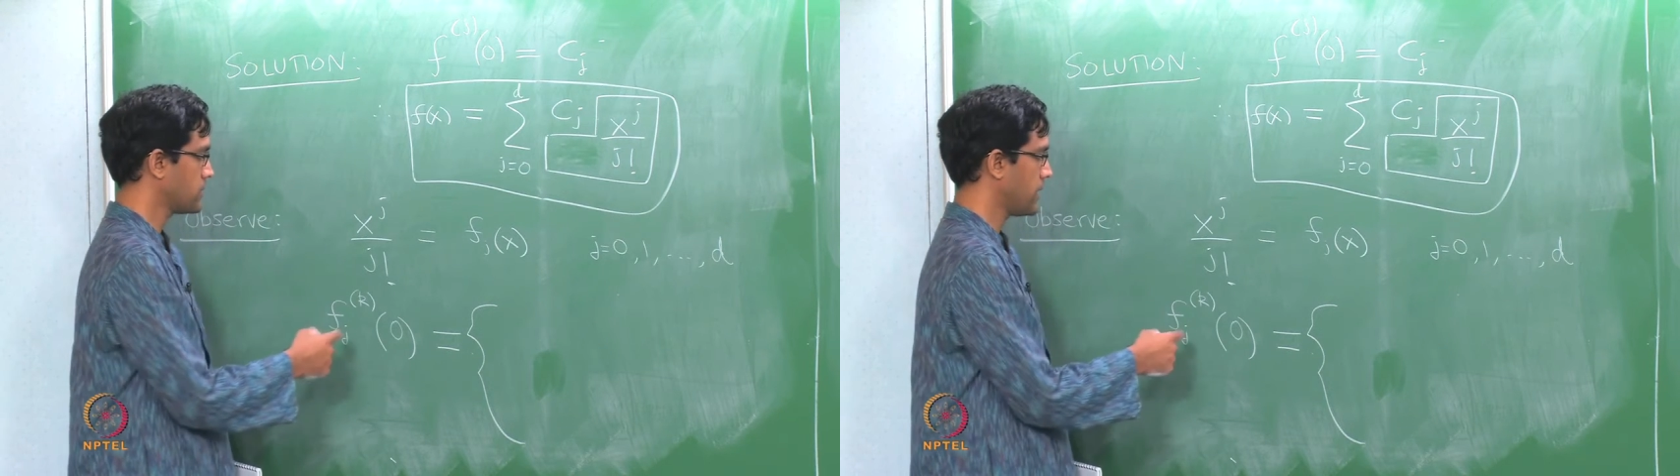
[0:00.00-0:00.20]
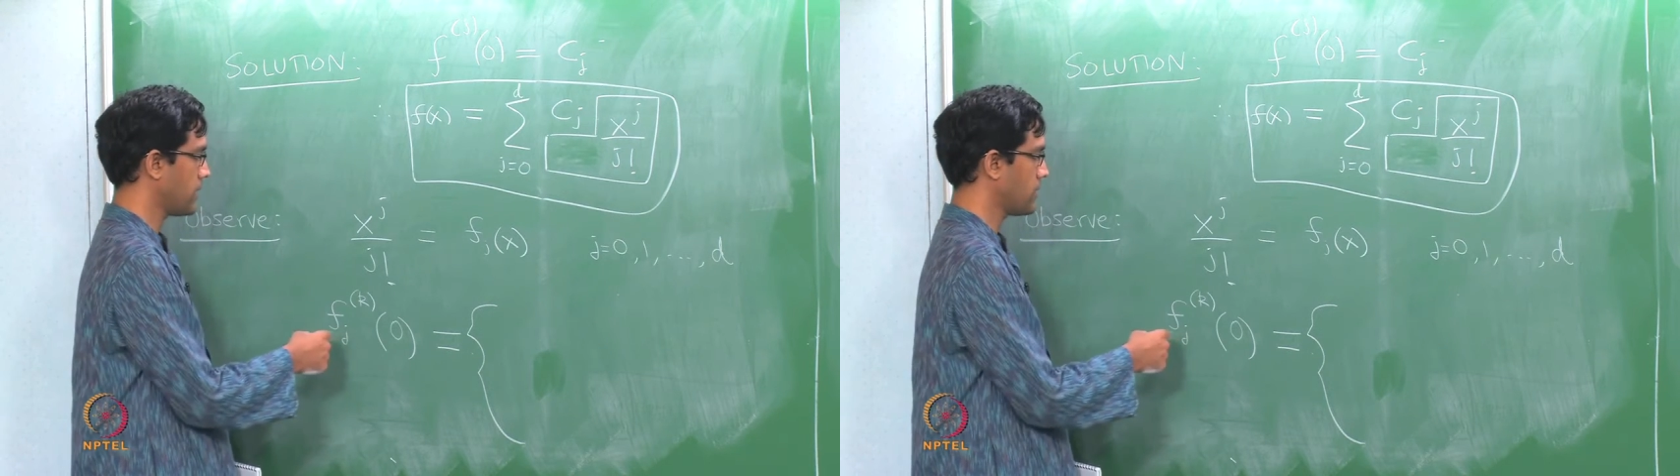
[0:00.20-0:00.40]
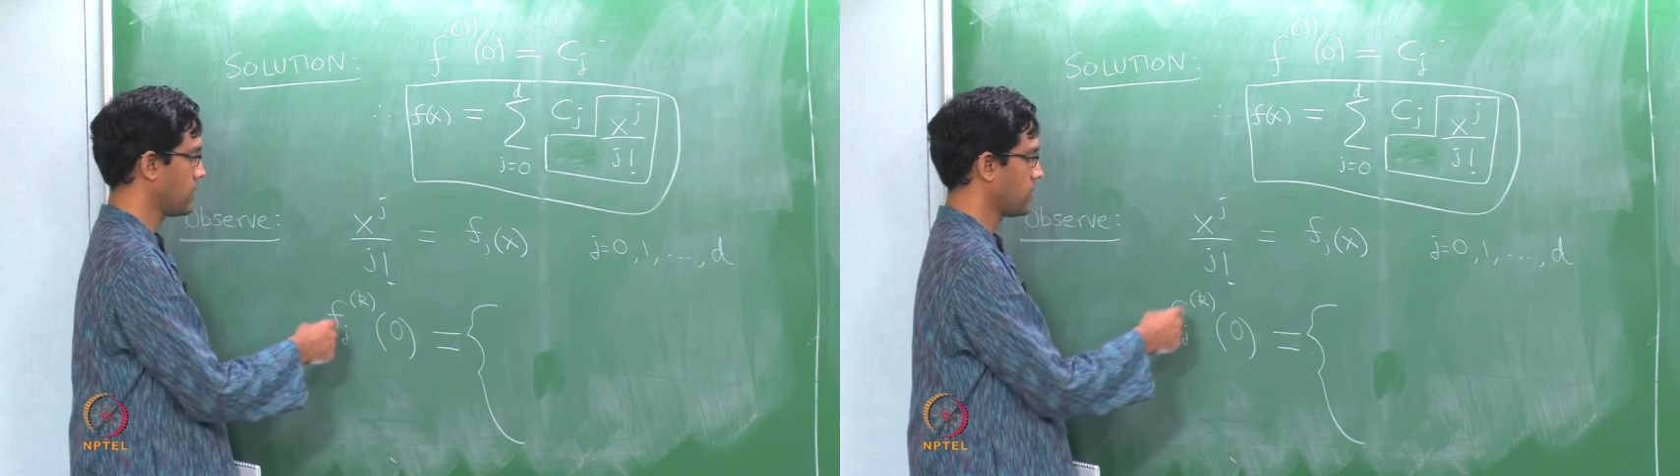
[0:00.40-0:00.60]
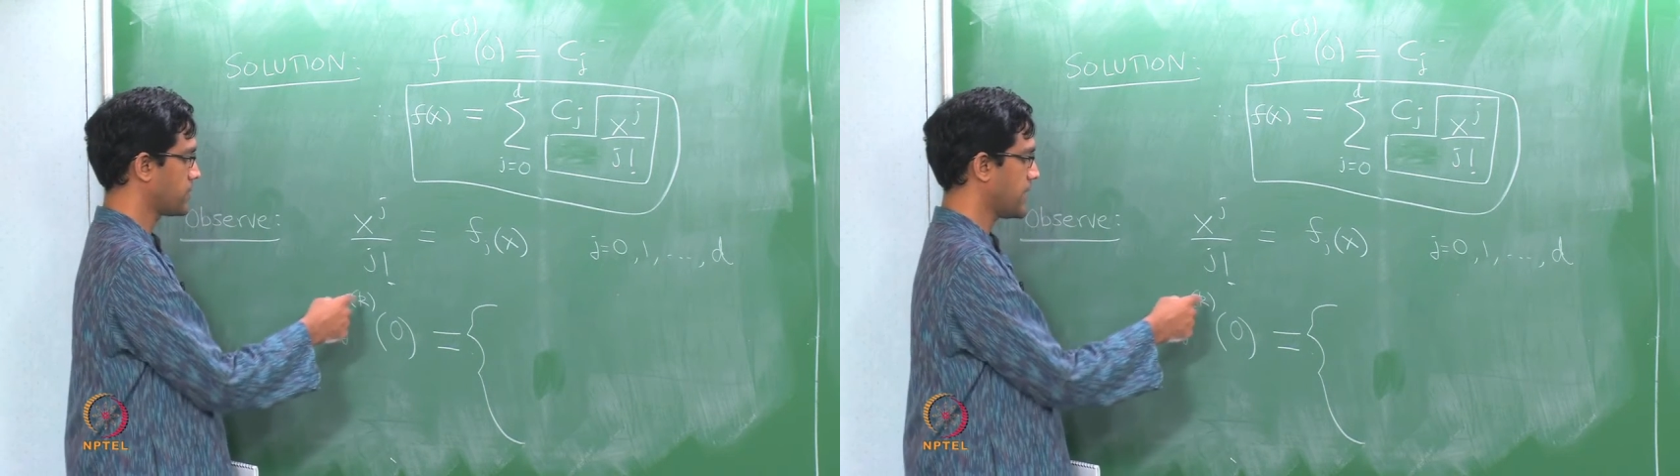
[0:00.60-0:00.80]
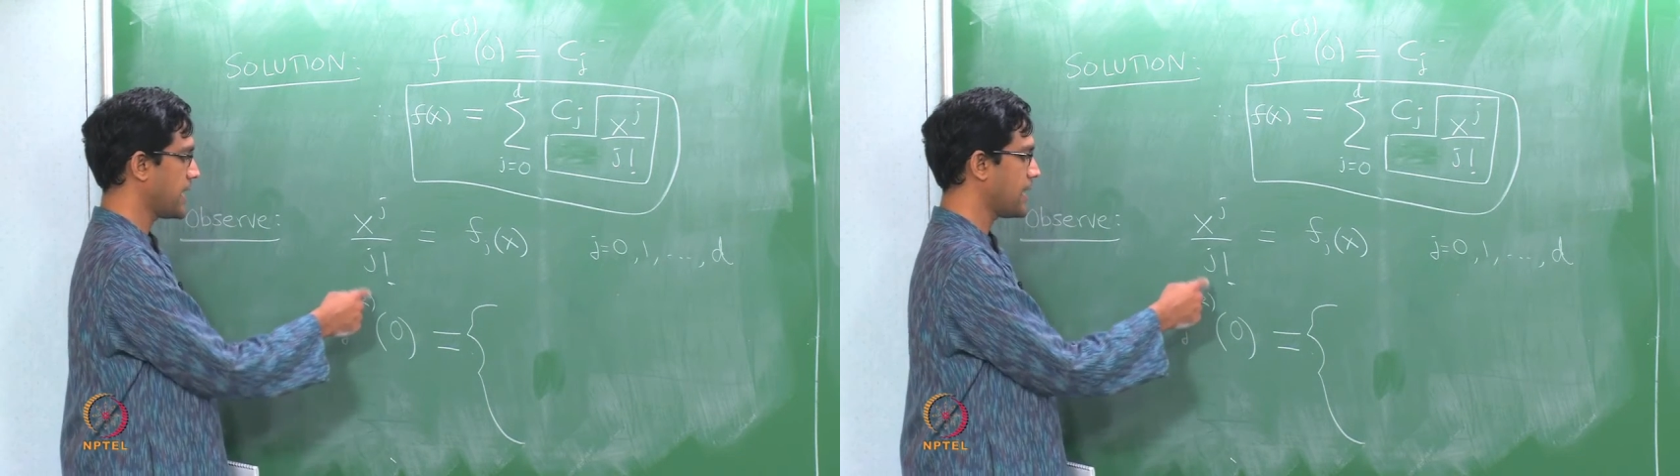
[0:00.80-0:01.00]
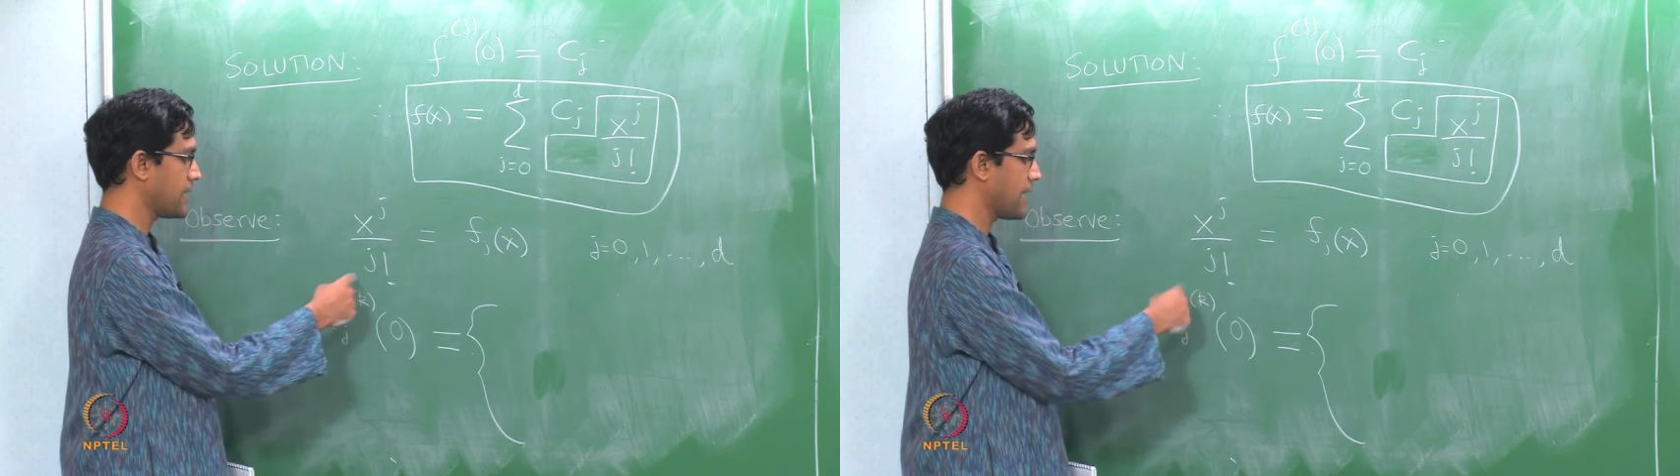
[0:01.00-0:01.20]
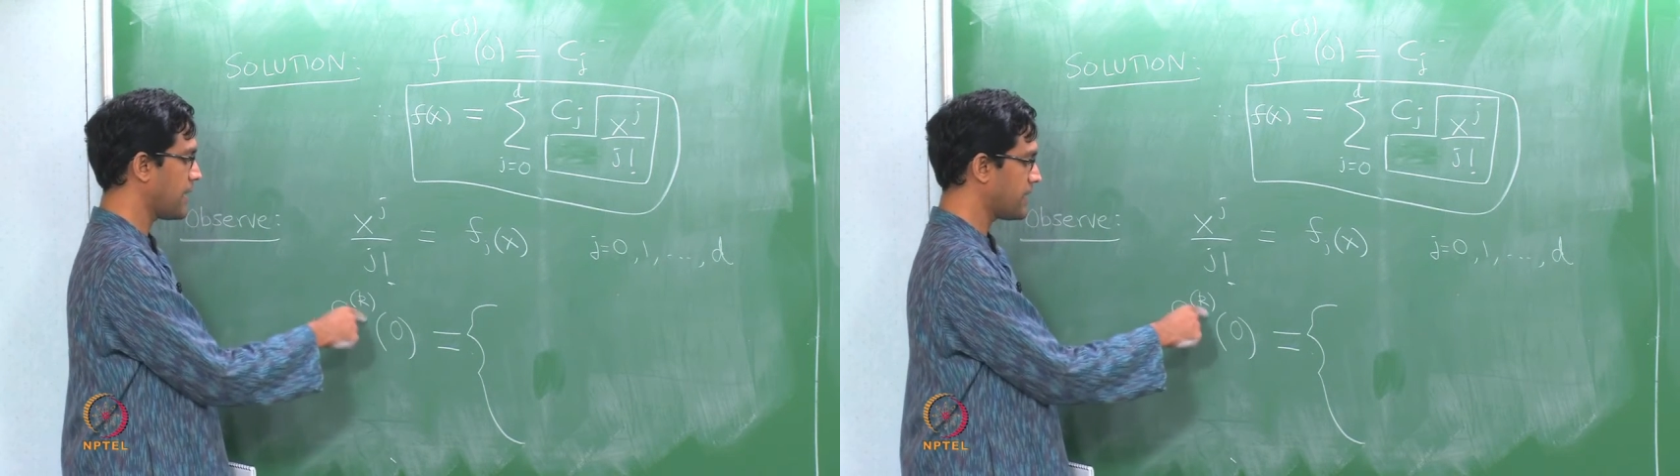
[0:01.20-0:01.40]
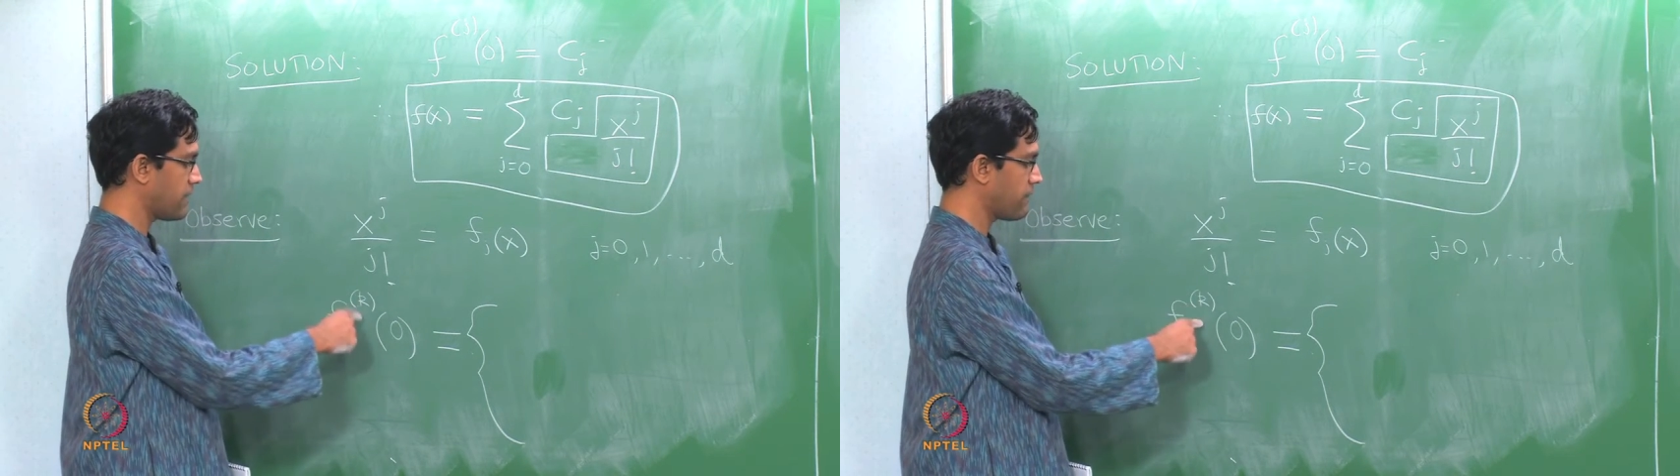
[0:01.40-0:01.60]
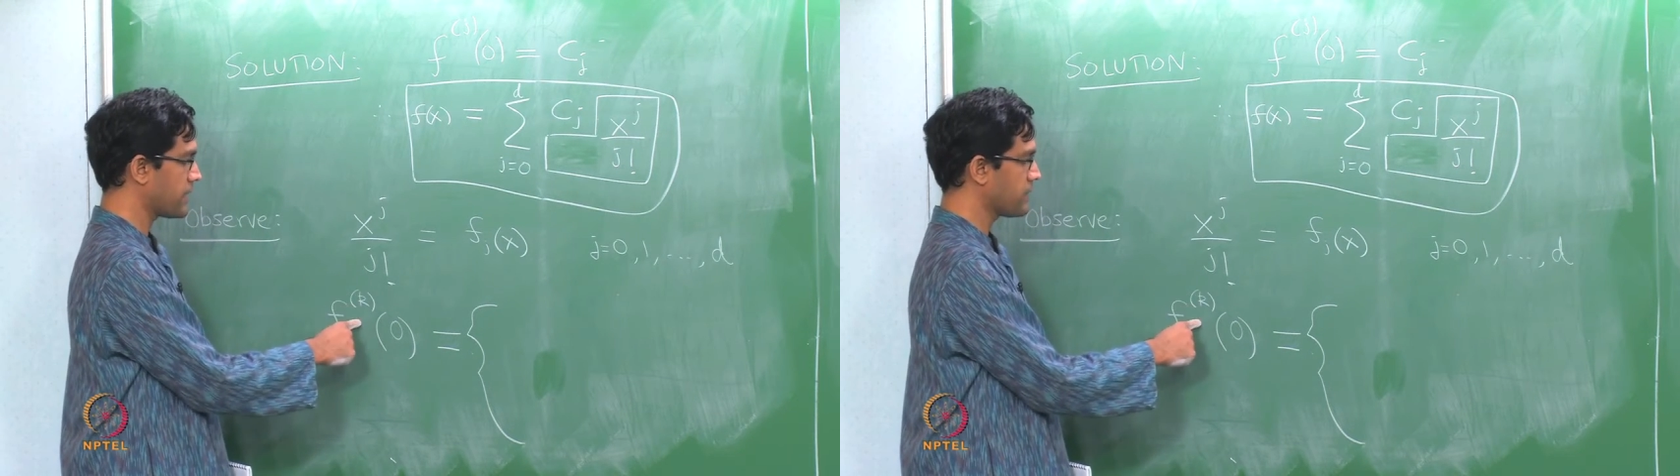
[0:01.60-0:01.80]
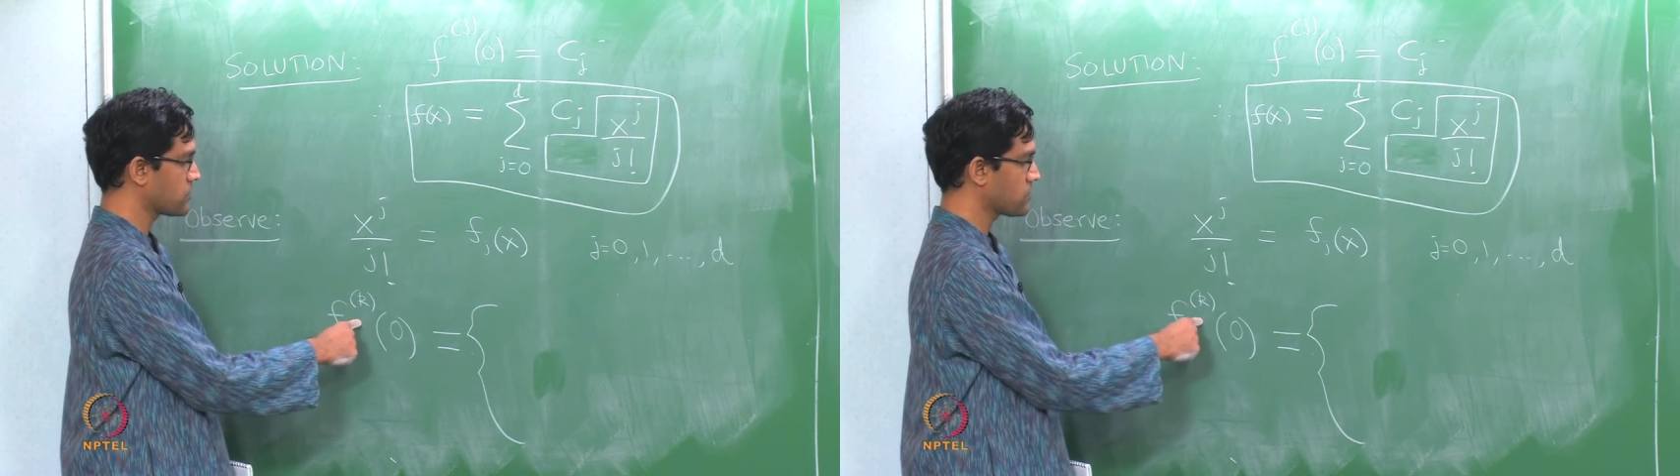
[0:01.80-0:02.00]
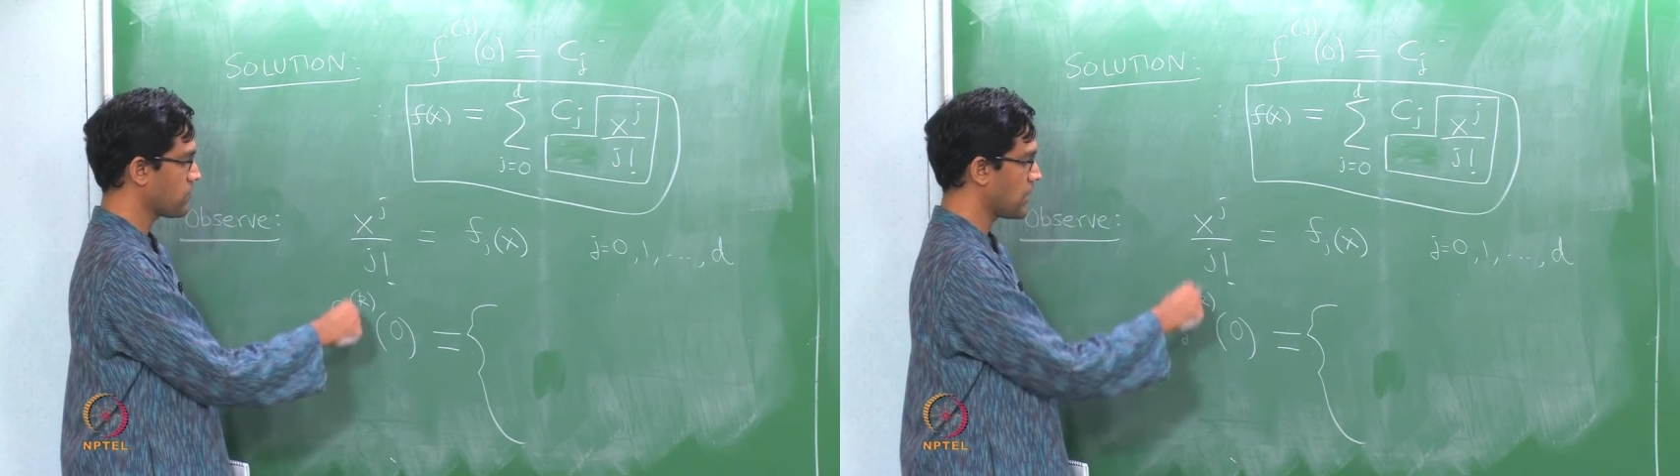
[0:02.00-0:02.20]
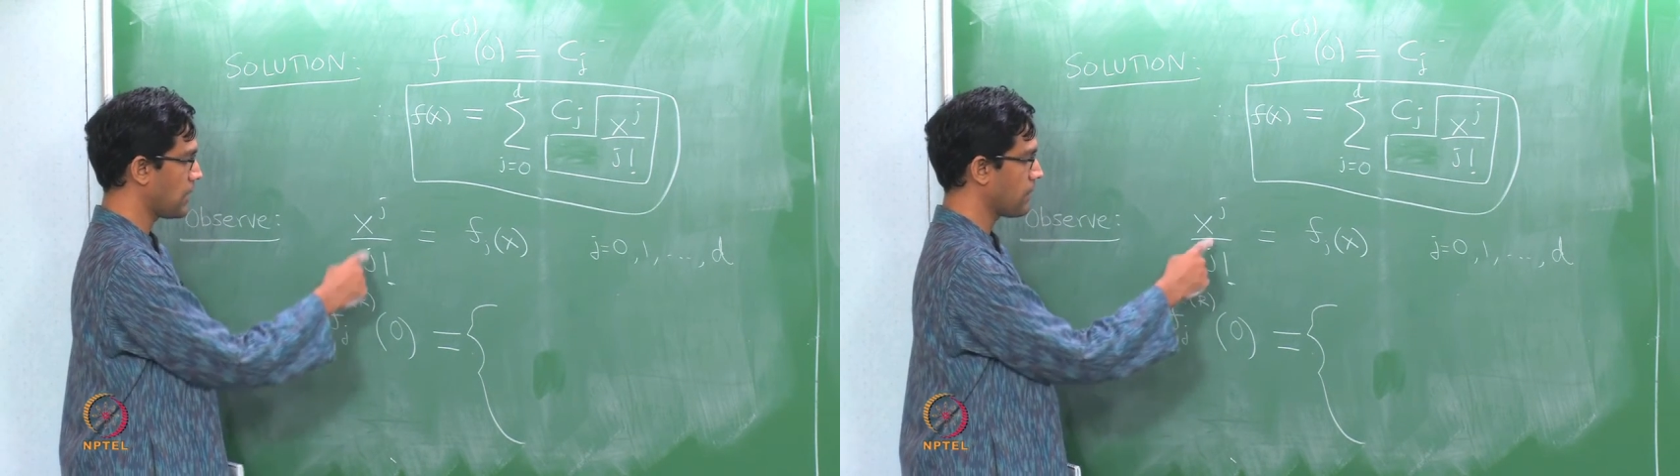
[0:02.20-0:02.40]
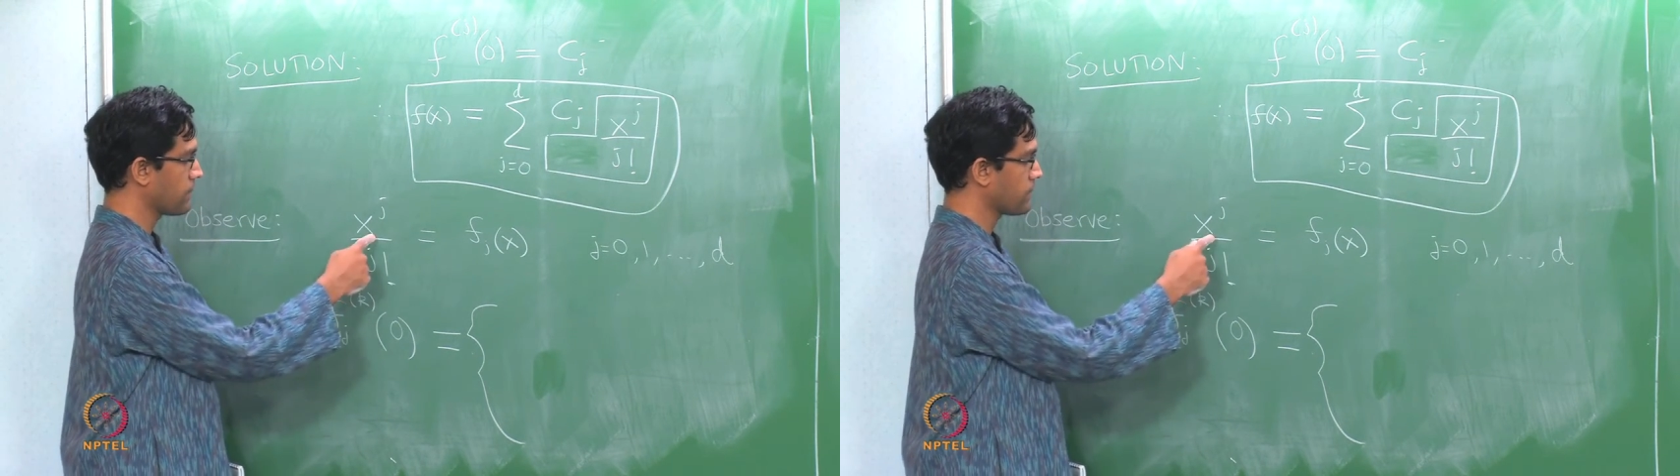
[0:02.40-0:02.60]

then taking k derivatives will